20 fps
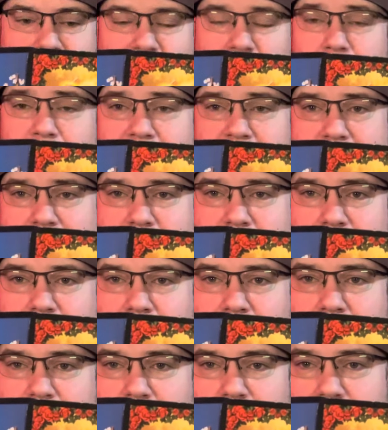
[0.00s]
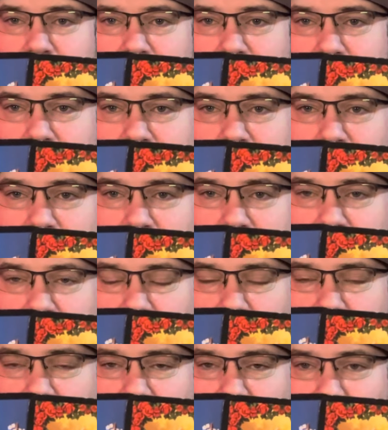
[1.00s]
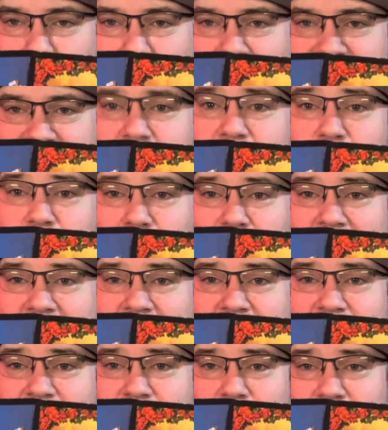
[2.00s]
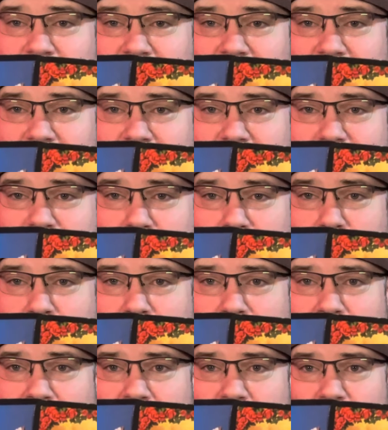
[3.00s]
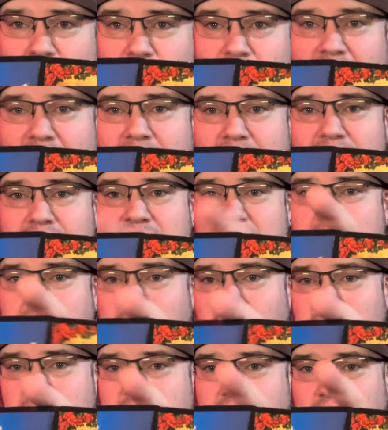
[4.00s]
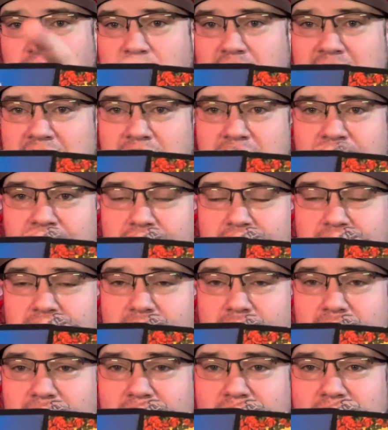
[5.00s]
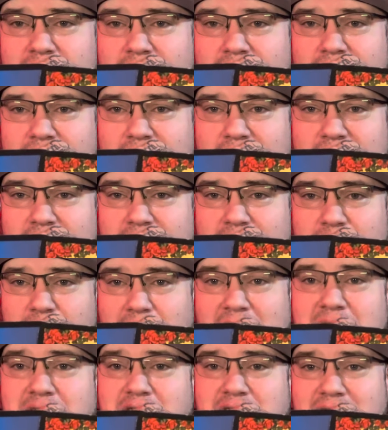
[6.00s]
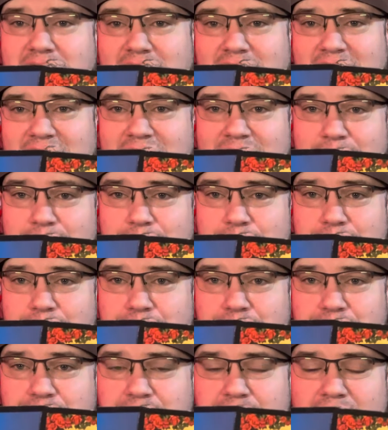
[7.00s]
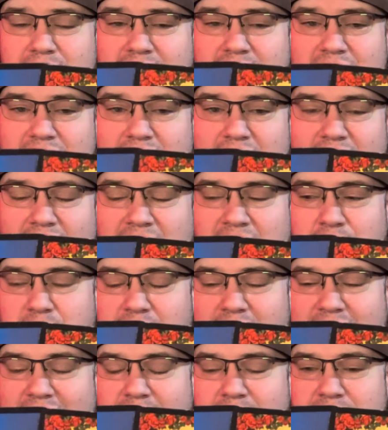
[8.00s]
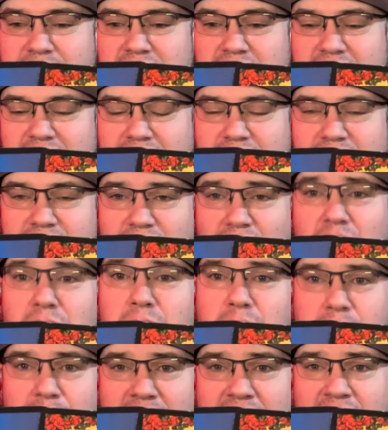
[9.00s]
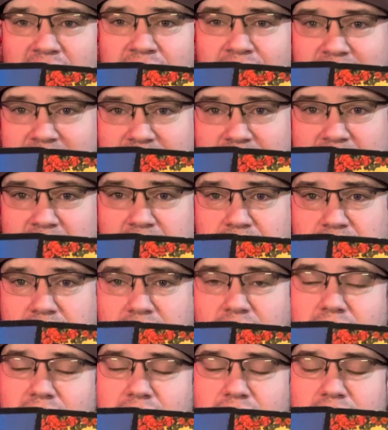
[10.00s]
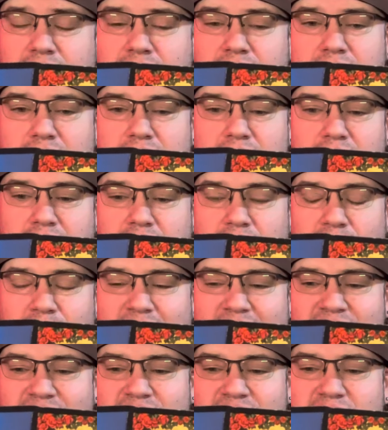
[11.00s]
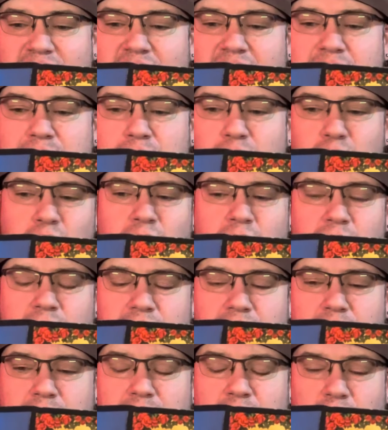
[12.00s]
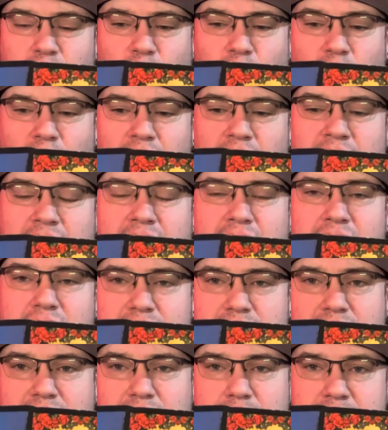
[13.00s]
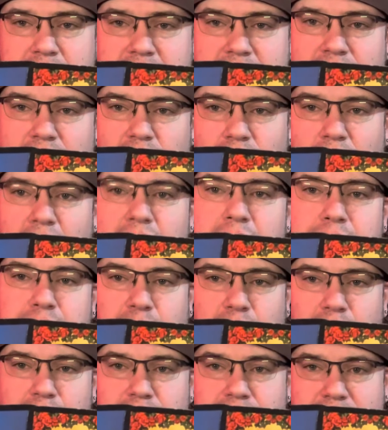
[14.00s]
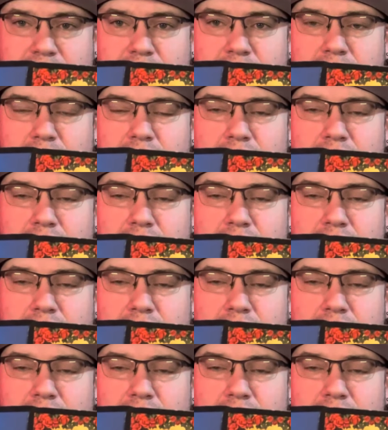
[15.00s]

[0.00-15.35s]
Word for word: coming in, the one you've been waiting for. You know, we have this person waiting patiently. And then we have the magician, it's all about manifestation. You know, I feel like you've been you've been wanting to meet the right person.